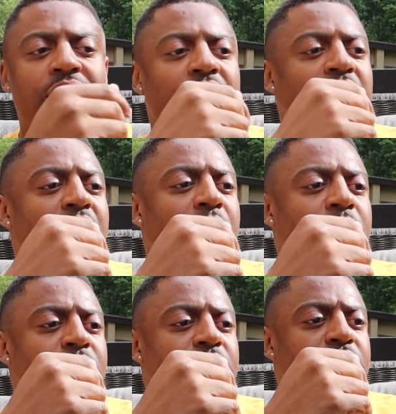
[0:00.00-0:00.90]

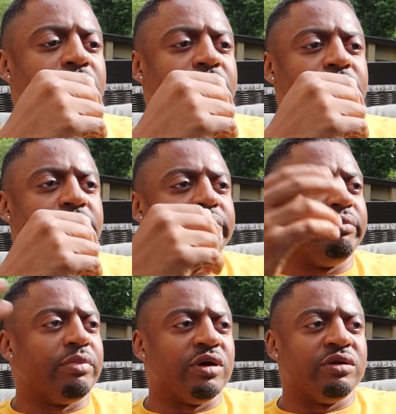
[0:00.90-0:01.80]

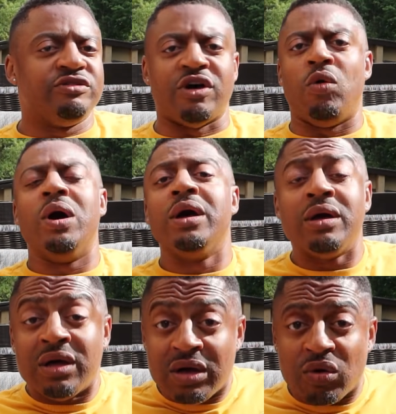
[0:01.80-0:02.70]
That's
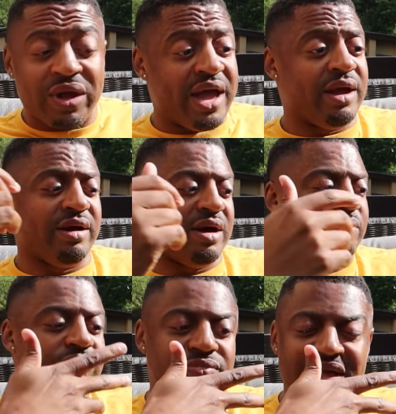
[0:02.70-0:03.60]

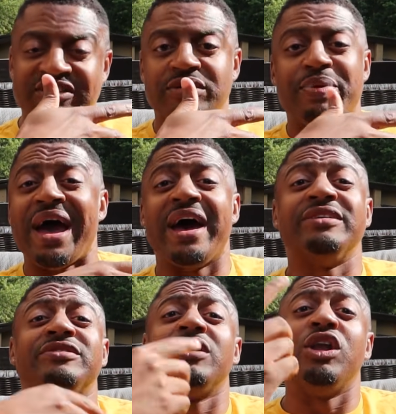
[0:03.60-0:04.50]
the
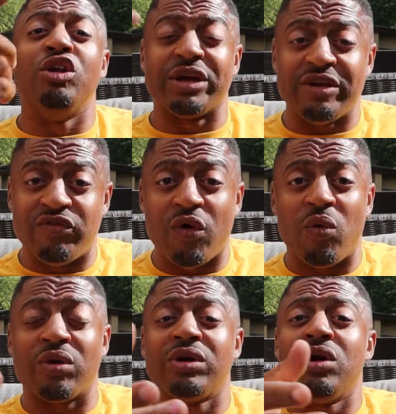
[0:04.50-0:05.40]
past. Looking
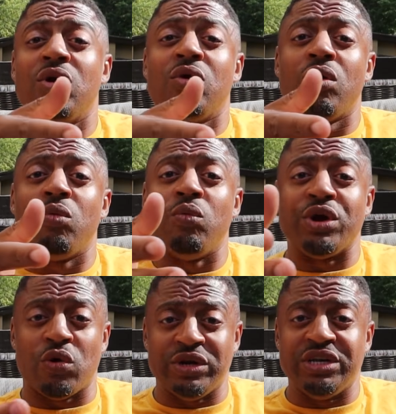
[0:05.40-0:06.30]
forward,
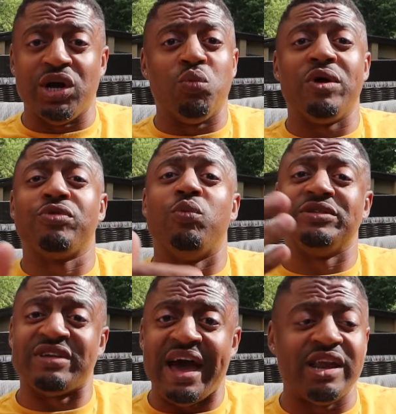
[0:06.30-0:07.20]
we can only deal with
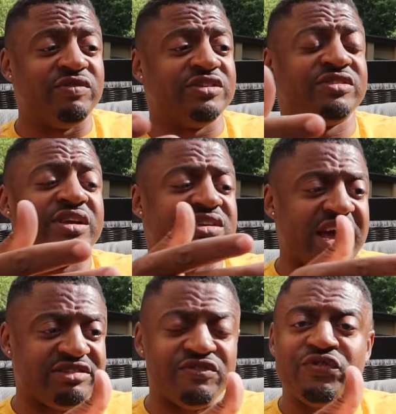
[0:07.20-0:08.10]
what's ahead of us.
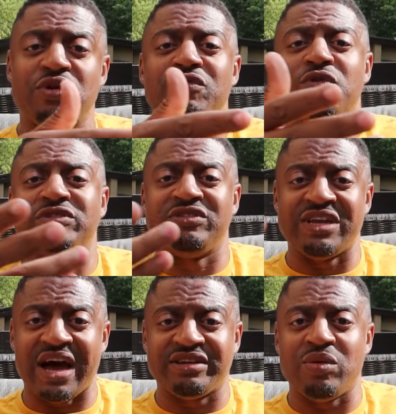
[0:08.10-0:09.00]
Tyson Fury versus
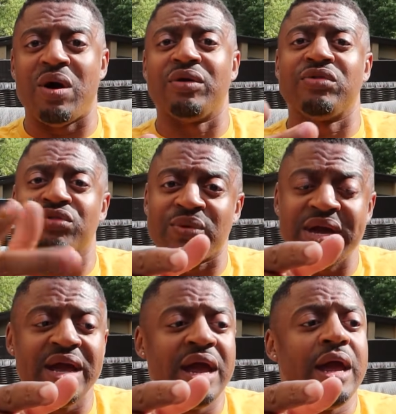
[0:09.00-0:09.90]
Deontay Wilder
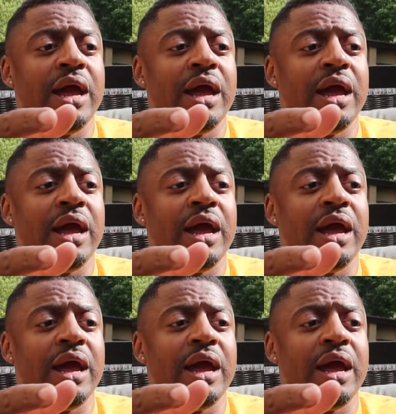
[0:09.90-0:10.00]
3.